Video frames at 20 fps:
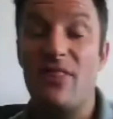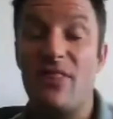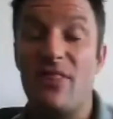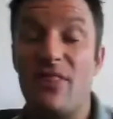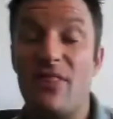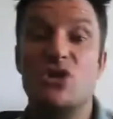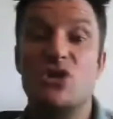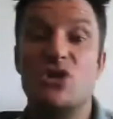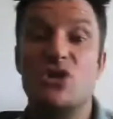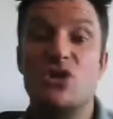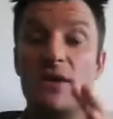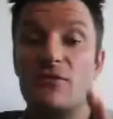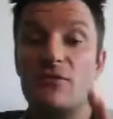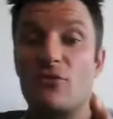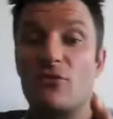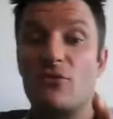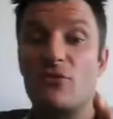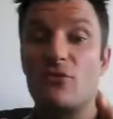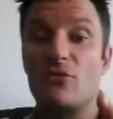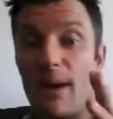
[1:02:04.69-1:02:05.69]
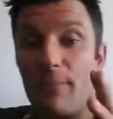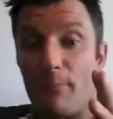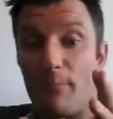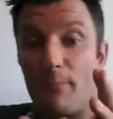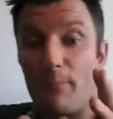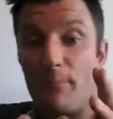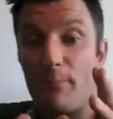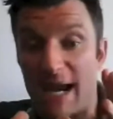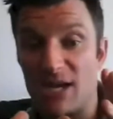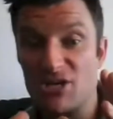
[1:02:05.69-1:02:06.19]
and there's a ton of great
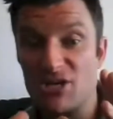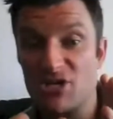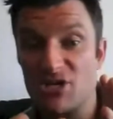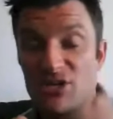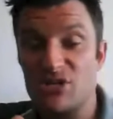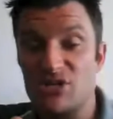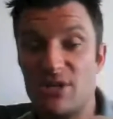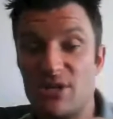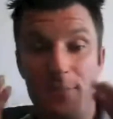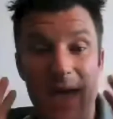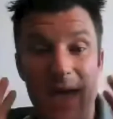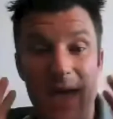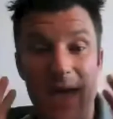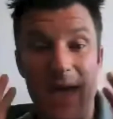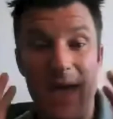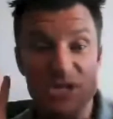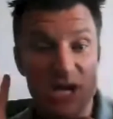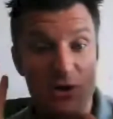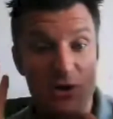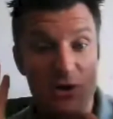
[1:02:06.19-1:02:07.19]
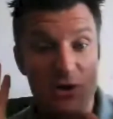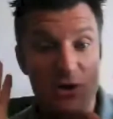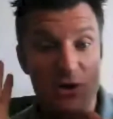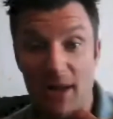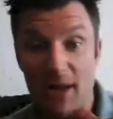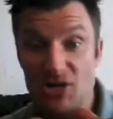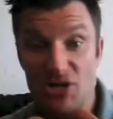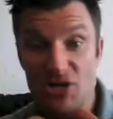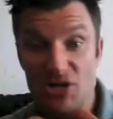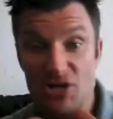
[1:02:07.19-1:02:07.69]
packages. The package I'd
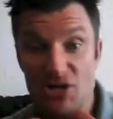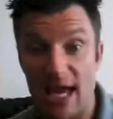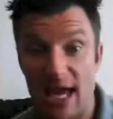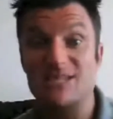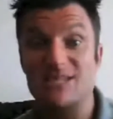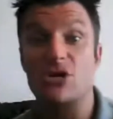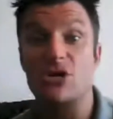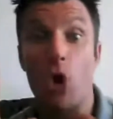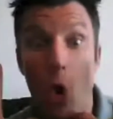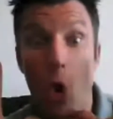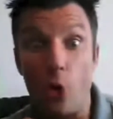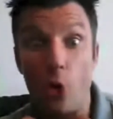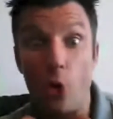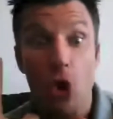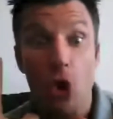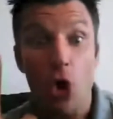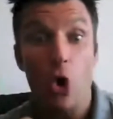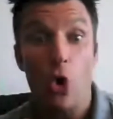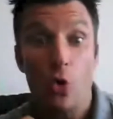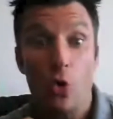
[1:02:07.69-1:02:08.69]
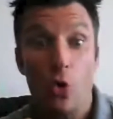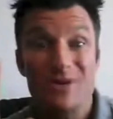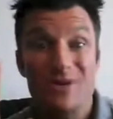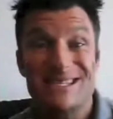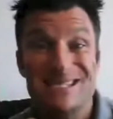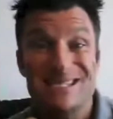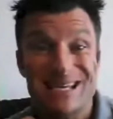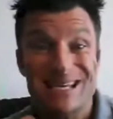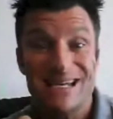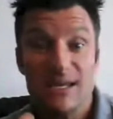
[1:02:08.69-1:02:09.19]
recommend you get is our
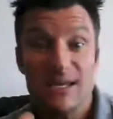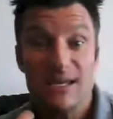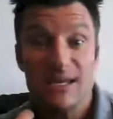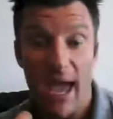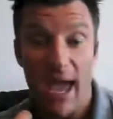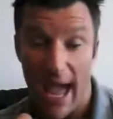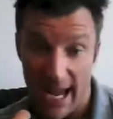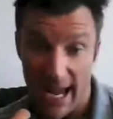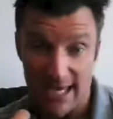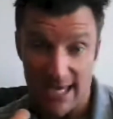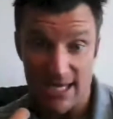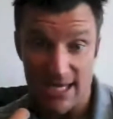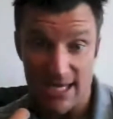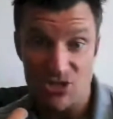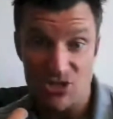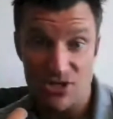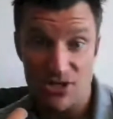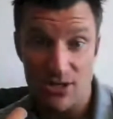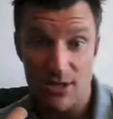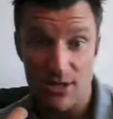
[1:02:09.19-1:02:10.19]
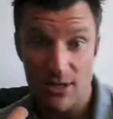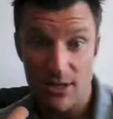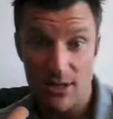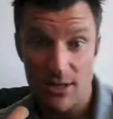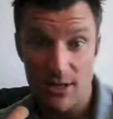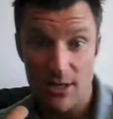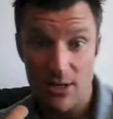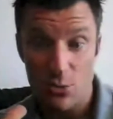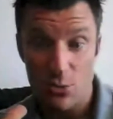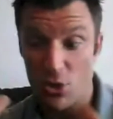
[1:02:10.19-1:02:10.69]
Oklahoma City package,
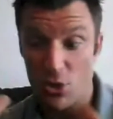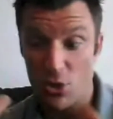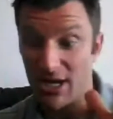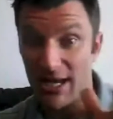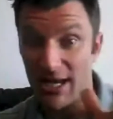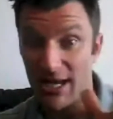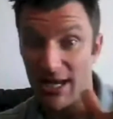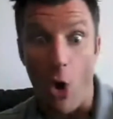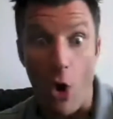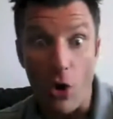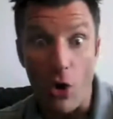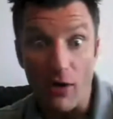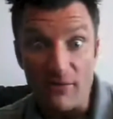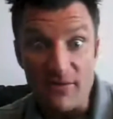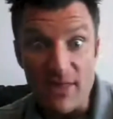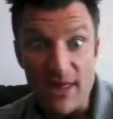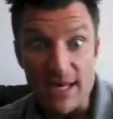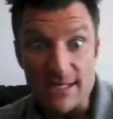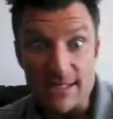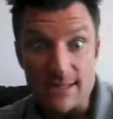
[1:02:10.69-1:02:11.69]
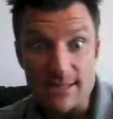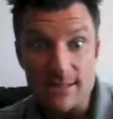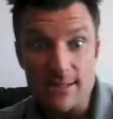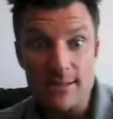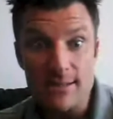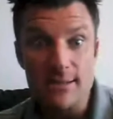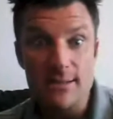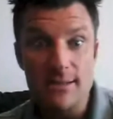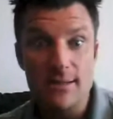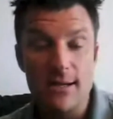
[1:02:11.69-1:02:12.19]
where you can get all of
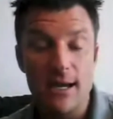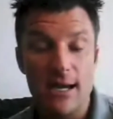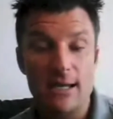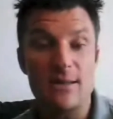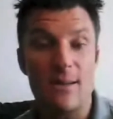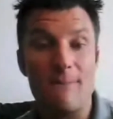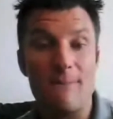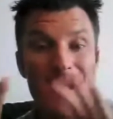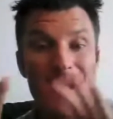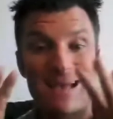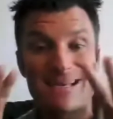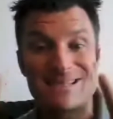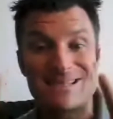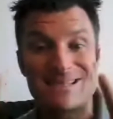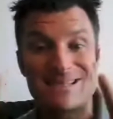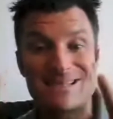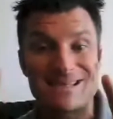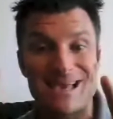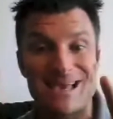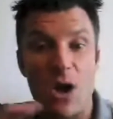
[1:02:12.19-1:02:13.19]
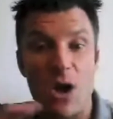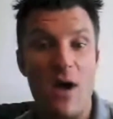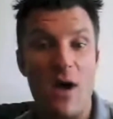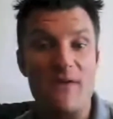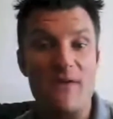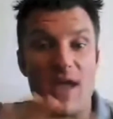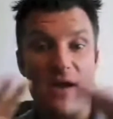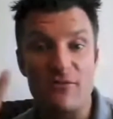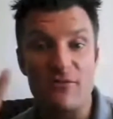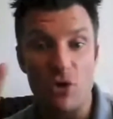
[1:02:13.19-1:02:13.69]
this at the best
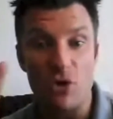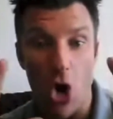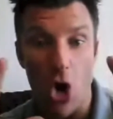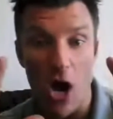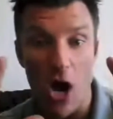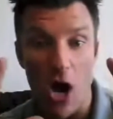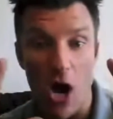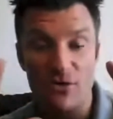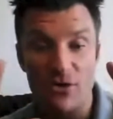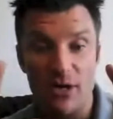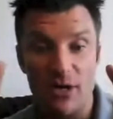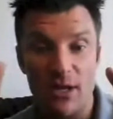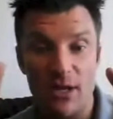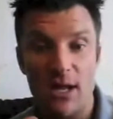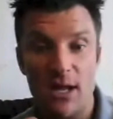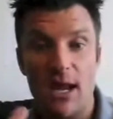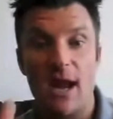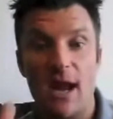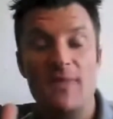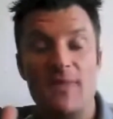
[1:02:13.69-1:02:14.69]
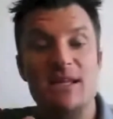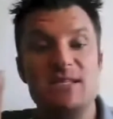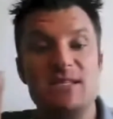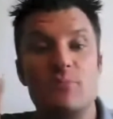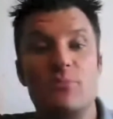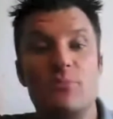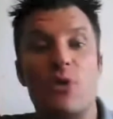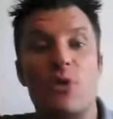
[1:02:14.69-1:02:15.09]
discount I've ever offered. And that's at